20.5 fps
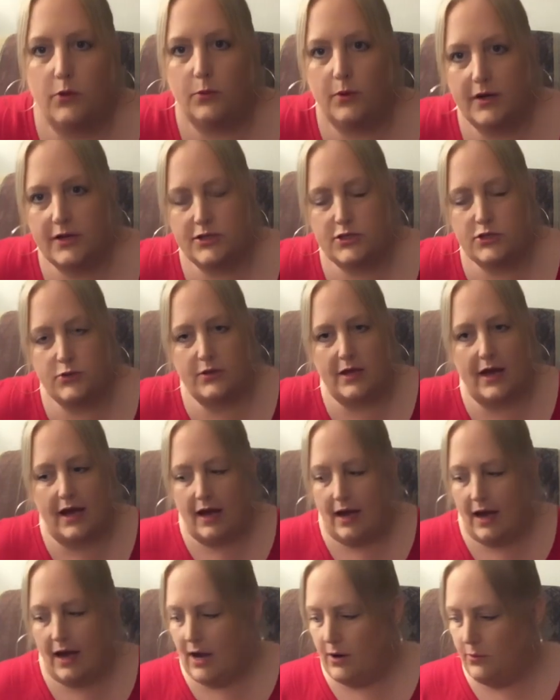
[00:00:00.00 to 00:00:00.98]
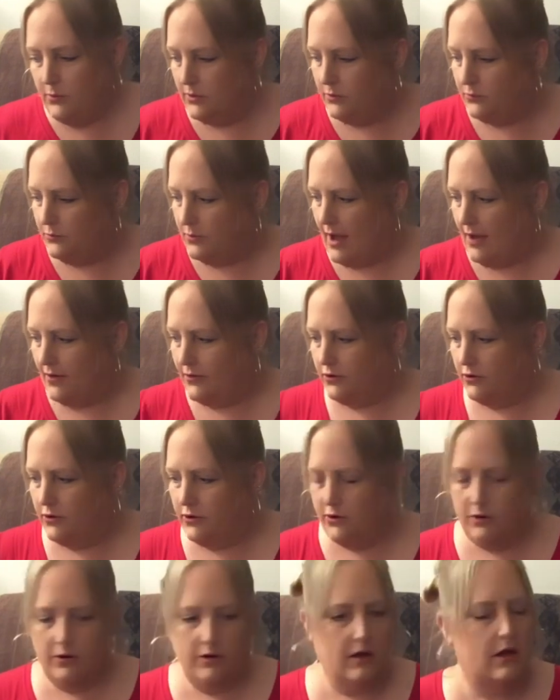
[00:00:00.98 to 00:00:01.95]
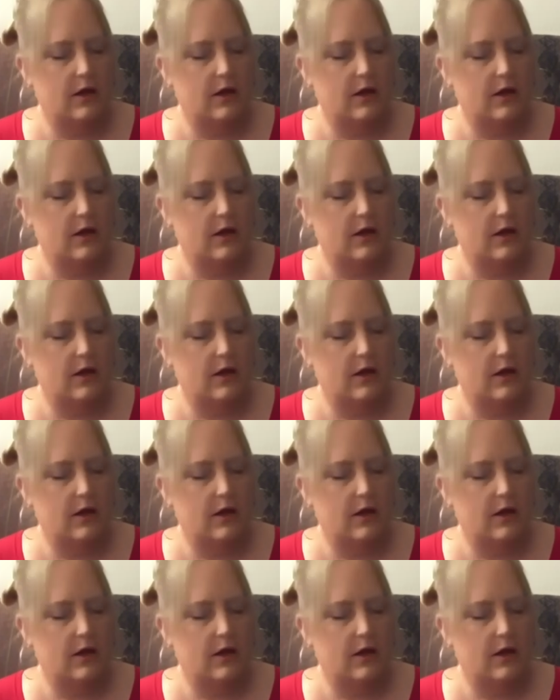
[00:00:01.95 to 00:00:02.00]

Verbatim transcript: want to do that I would rather